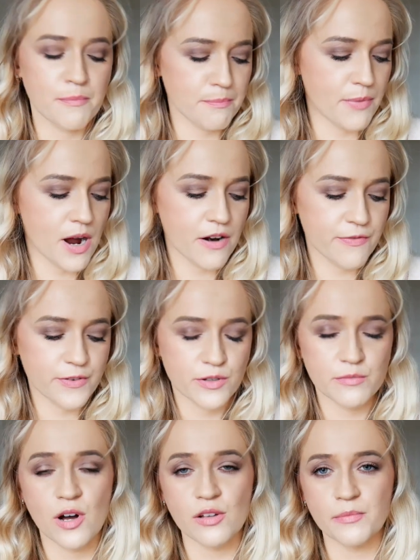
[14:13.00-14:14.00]

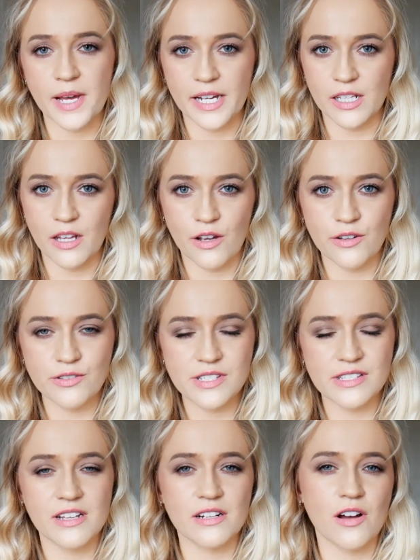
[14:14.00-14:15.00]
perfume on my
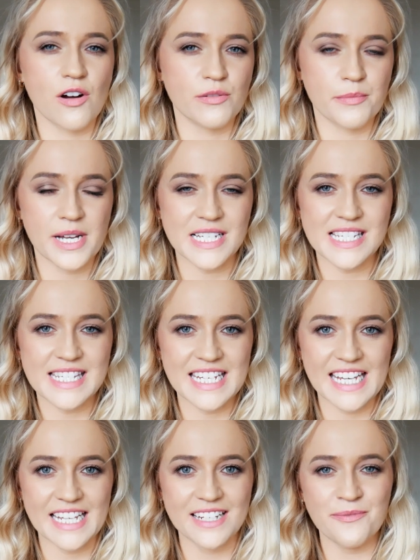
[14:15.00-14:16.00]
clothes, not on my
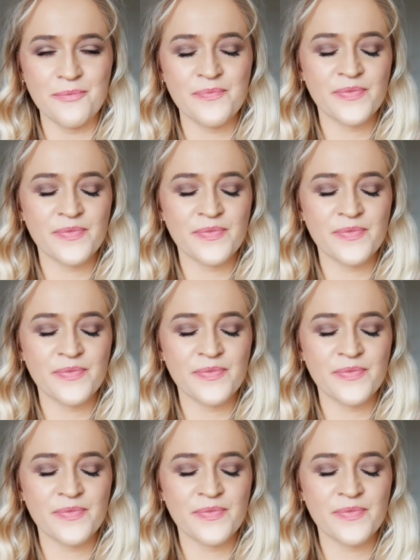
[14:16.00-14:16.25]
skin.